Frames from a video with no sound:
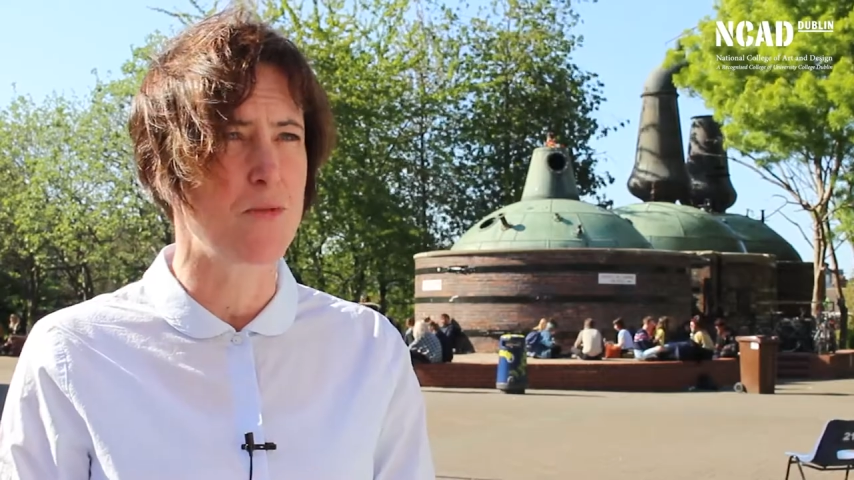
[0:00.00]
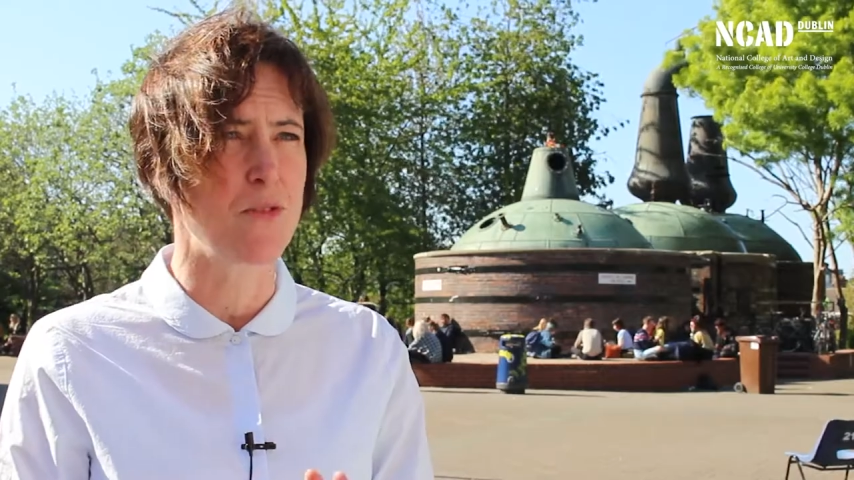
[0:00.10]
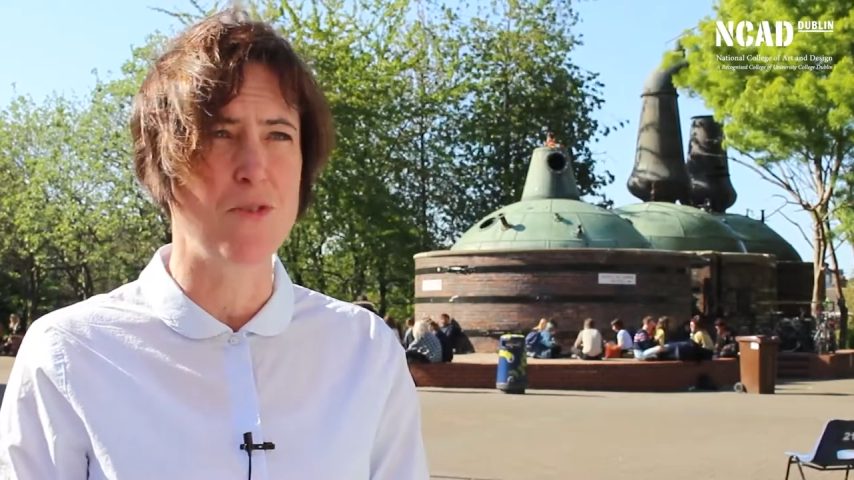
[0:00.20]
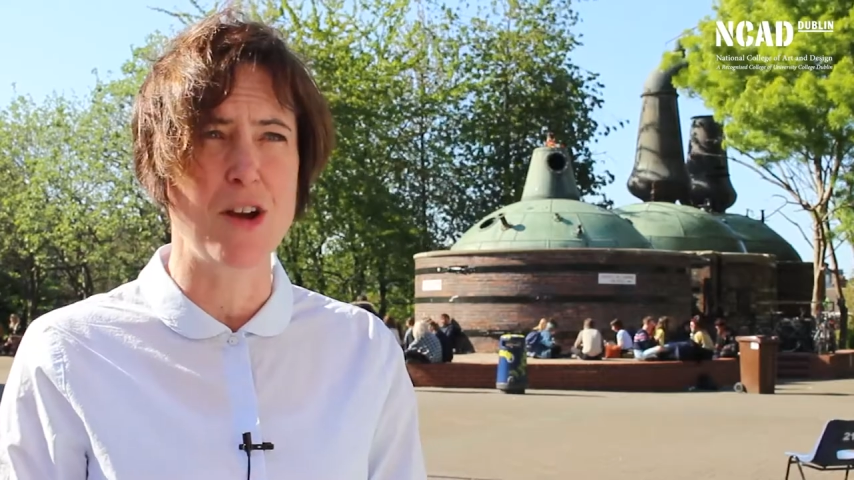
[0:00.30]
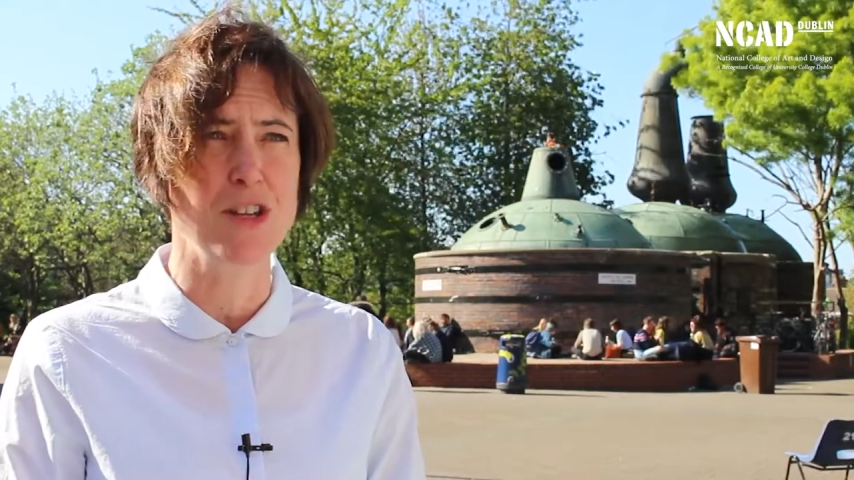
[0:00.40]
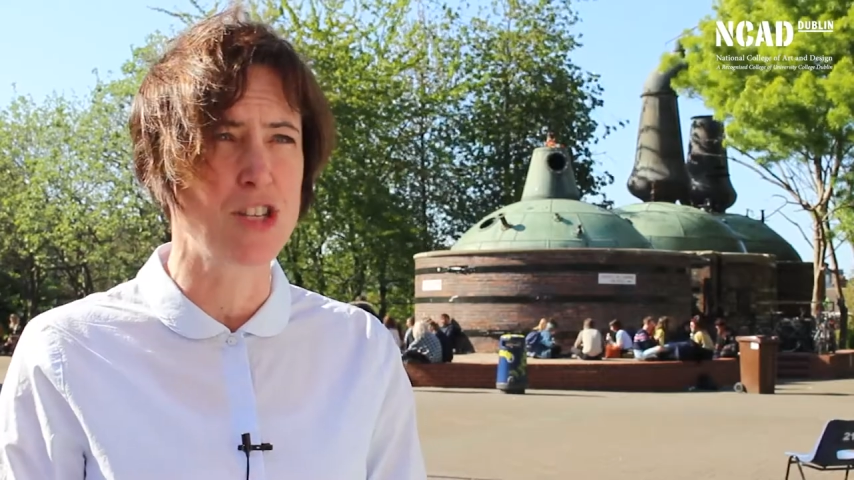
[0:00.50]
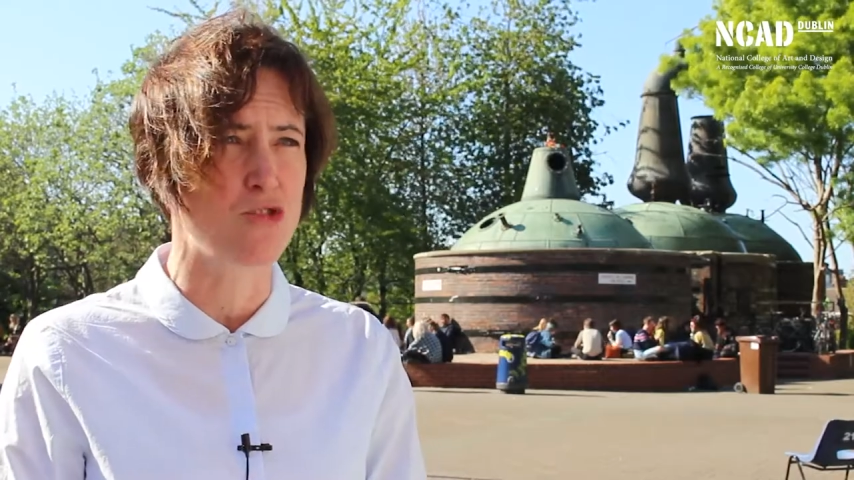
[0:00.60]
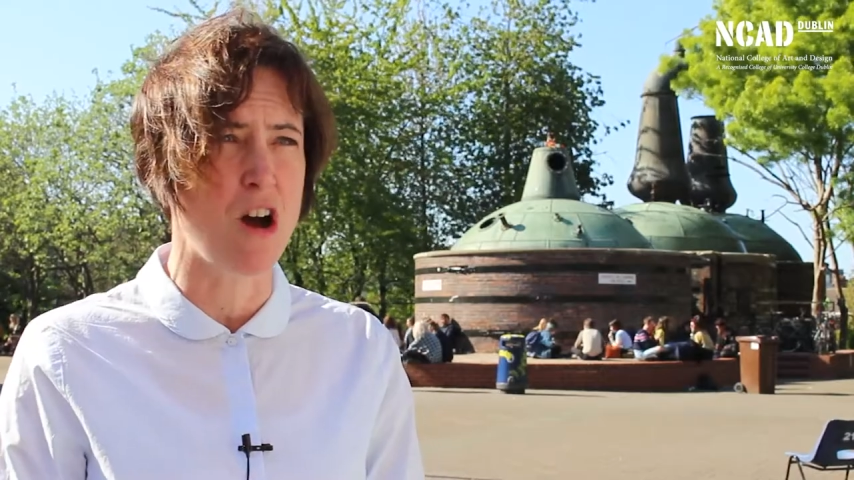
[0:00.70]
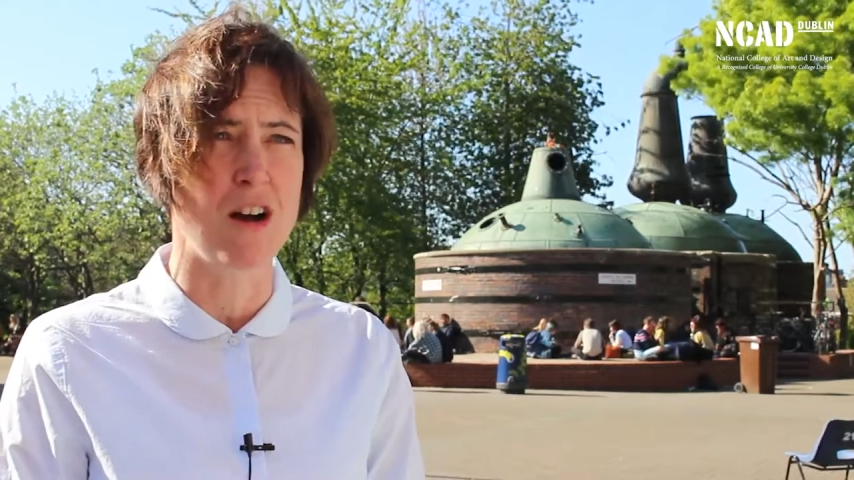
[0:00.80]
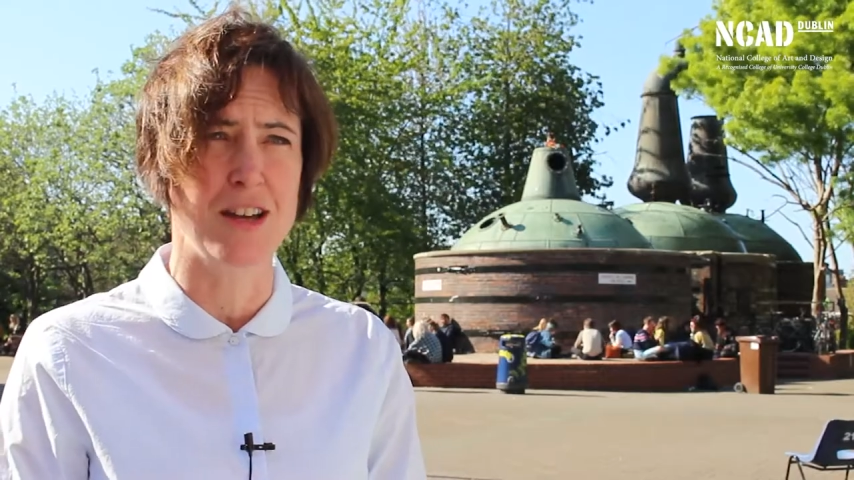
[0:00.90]
We have a very
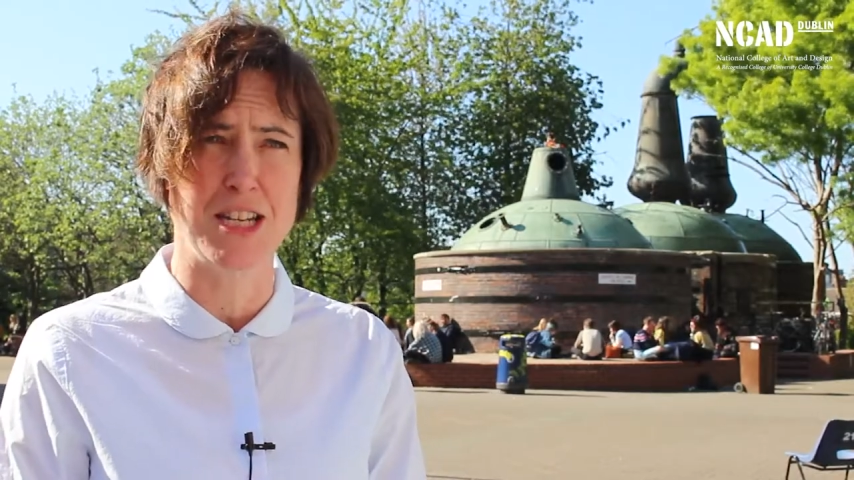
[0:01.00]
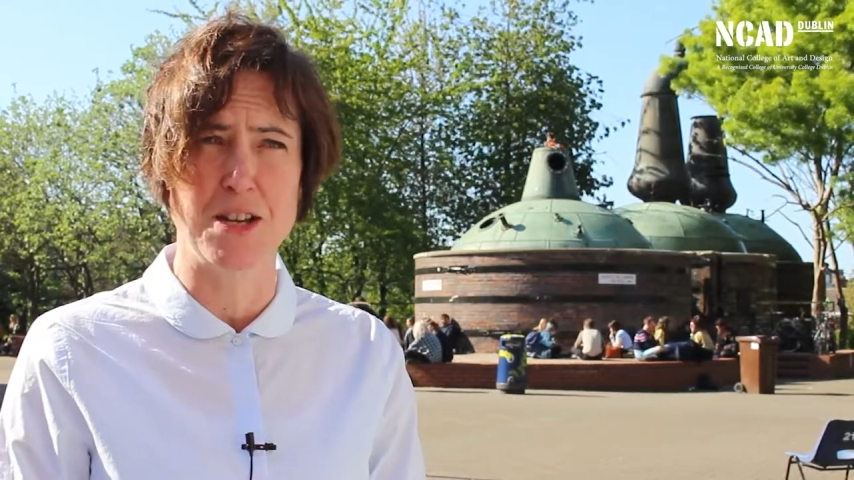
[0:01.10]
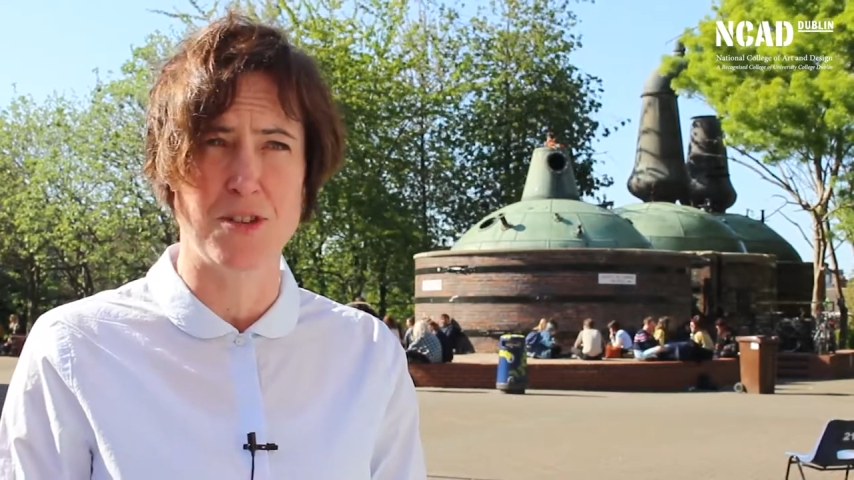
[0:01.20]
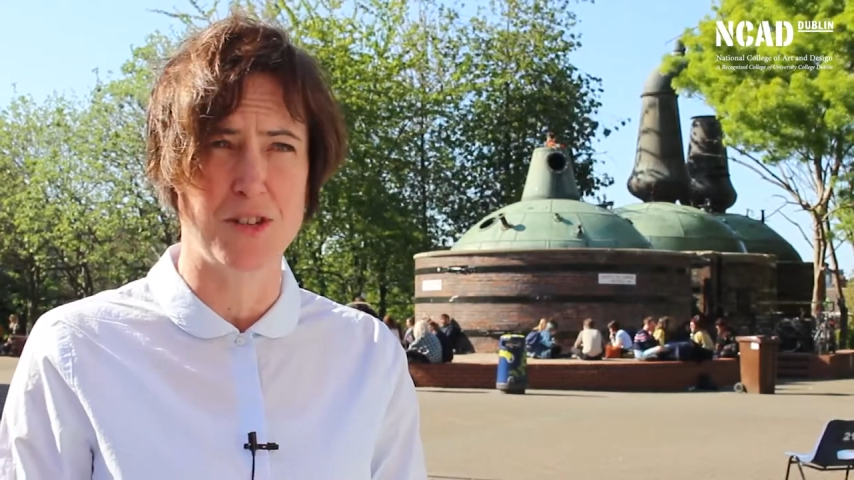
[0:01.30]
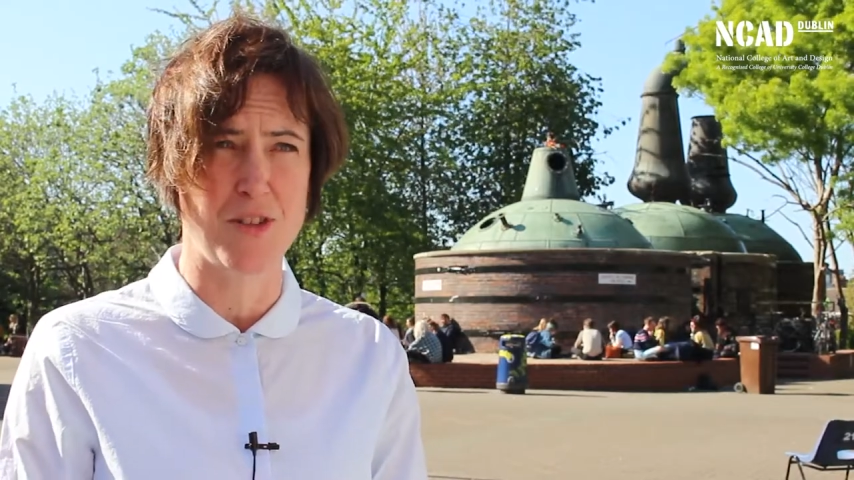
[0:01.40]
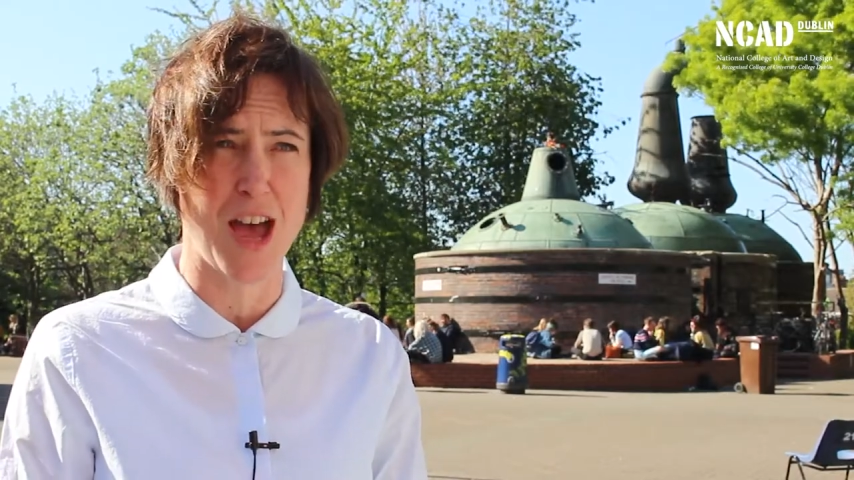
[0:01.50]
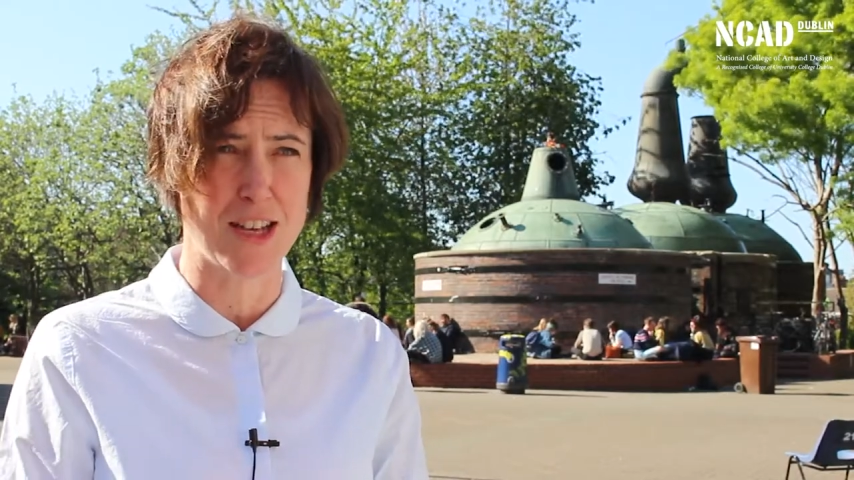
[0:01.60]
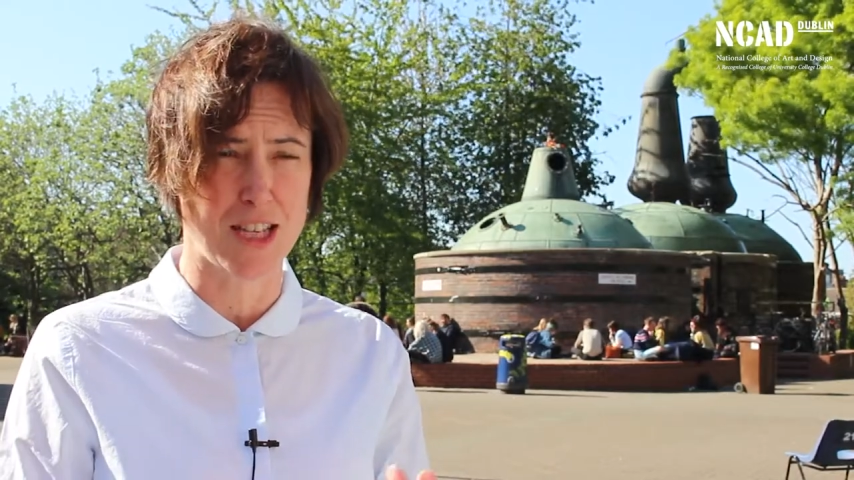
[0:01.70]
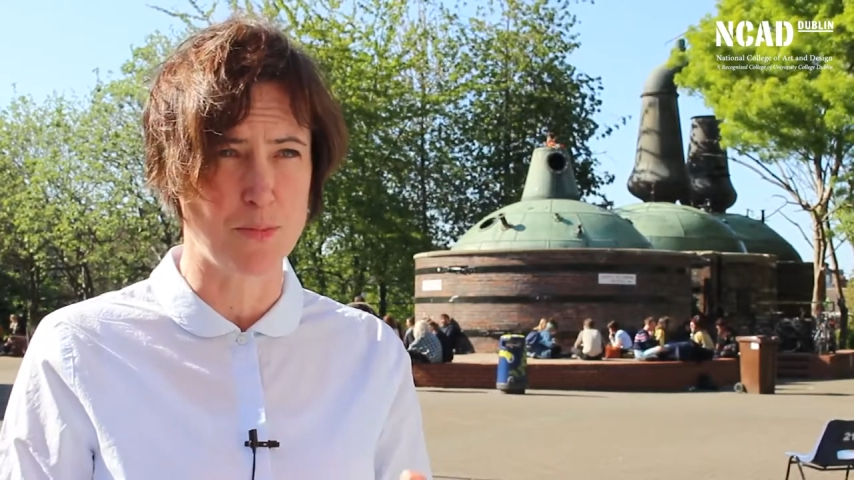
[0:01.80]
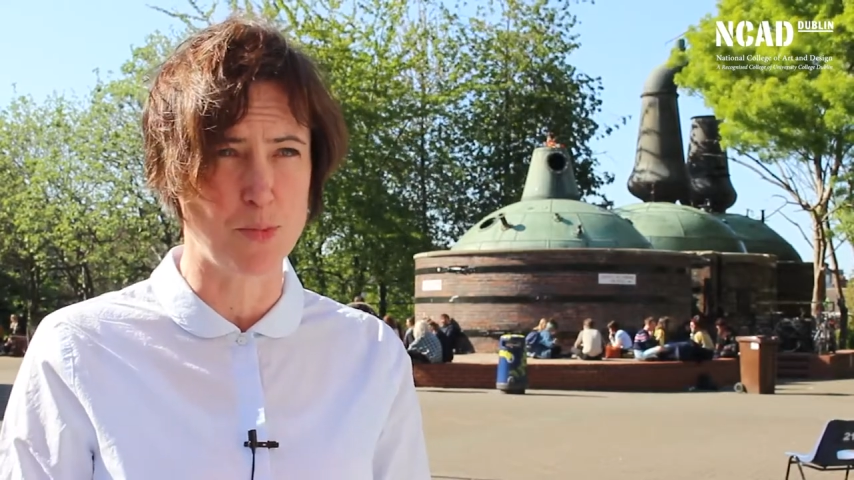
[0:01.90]
strong and innovative
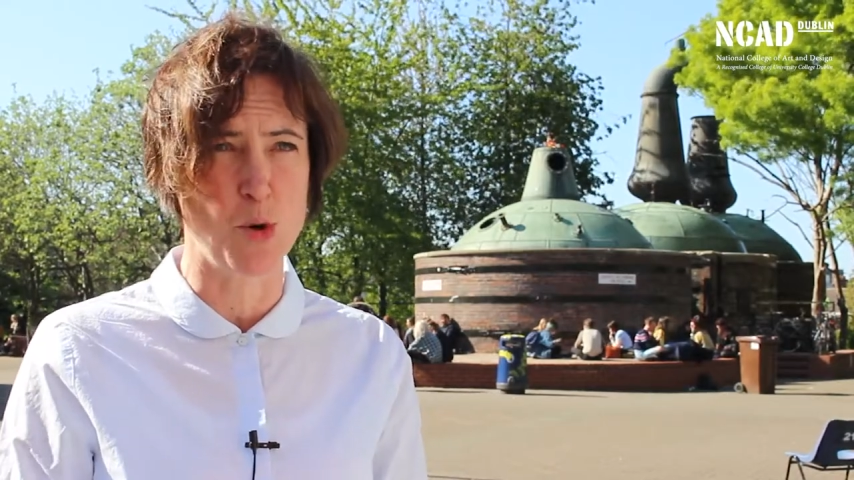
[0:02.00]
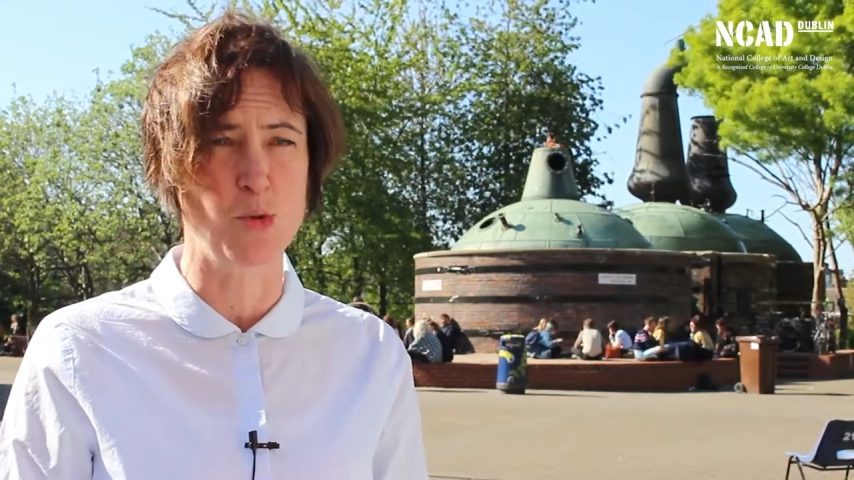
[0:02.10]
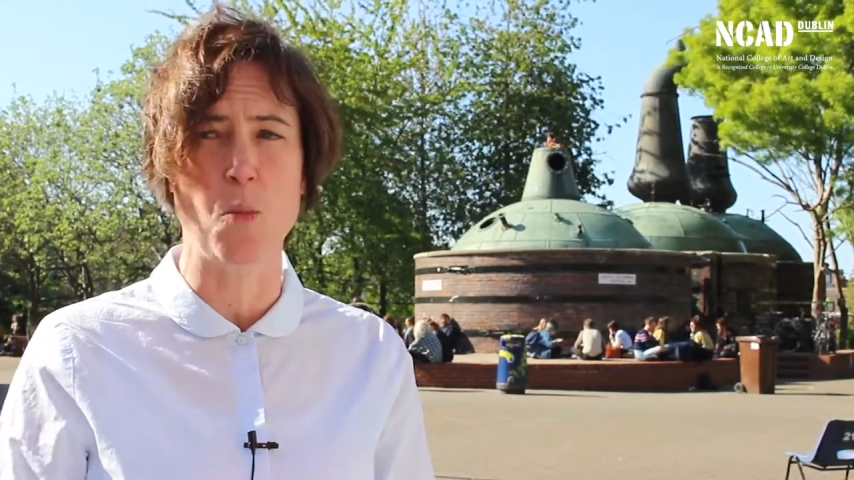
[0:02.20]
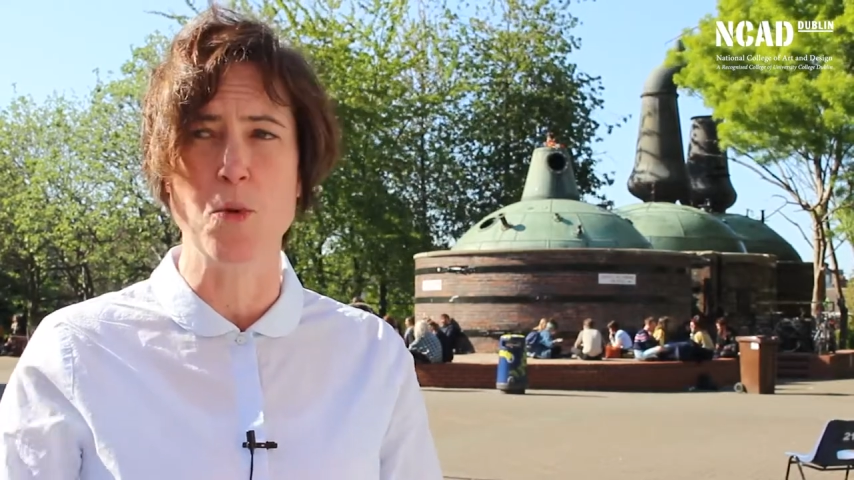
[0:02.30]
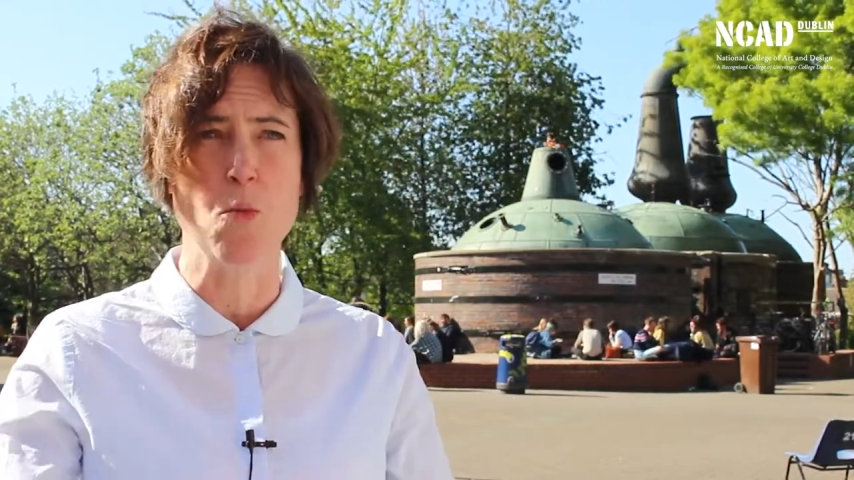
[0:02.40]
access program.